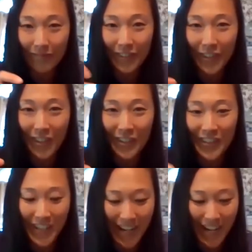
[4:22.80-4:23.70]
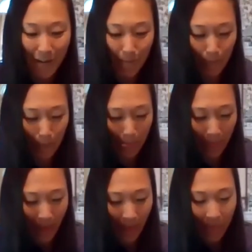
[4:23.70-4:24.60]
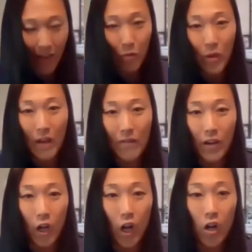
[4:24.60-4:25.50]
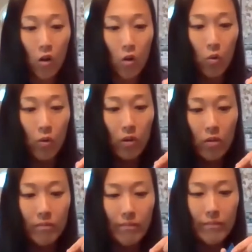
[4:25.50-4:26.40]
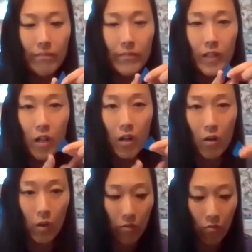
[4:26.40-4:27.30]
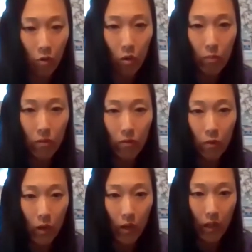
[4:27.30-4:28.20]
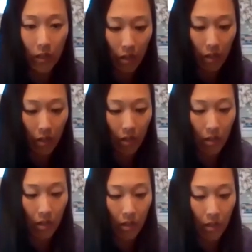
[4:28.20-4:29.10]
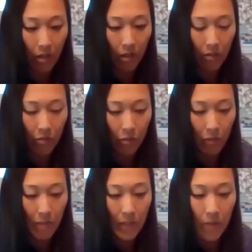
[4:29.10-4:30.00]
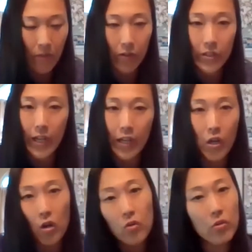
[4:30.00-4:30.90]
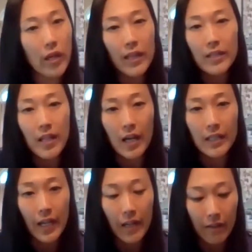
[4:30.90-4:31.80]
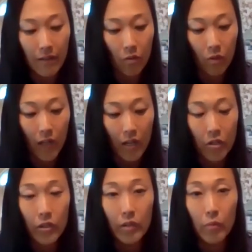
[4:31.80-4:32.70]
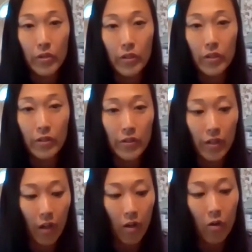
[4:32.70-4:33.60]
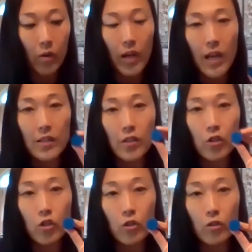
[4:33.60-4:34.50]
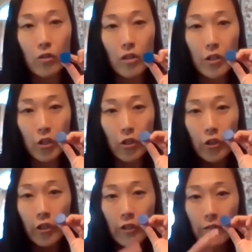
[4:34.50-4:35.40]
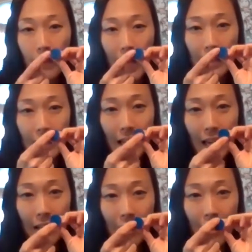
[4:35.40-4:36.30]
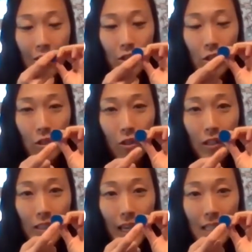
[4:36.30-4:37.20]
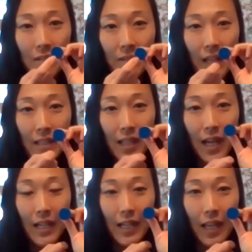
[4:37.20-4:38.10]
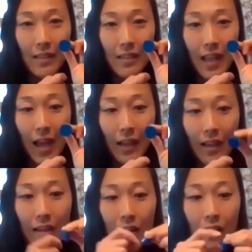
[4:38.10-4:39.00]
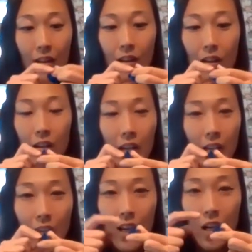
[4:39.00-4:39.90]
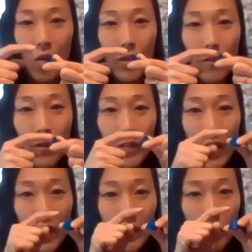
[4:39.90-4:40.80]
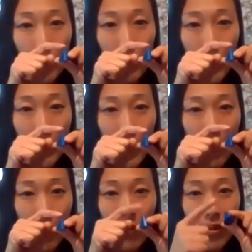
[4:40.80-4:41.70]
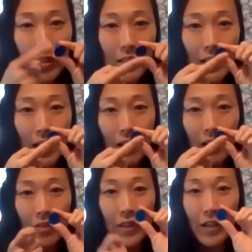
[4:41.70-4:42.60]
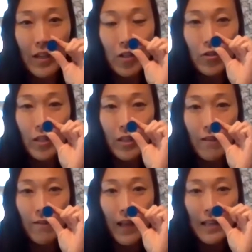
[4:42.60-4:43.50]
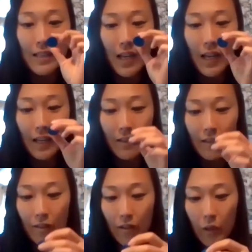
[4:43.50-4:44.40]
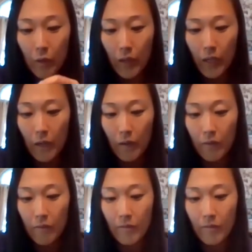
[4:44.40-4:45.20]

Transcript: All right. And then we have a cone. A cone. It rolled before. So maybe some of you are saying, no, you can't stack that. Well, actually, boys and girls, a cone has a circular flat side. So as long as it has a flat side, it can stack. It can't go on the vertex, the point. However, you can stack on using the flat side. So here we go.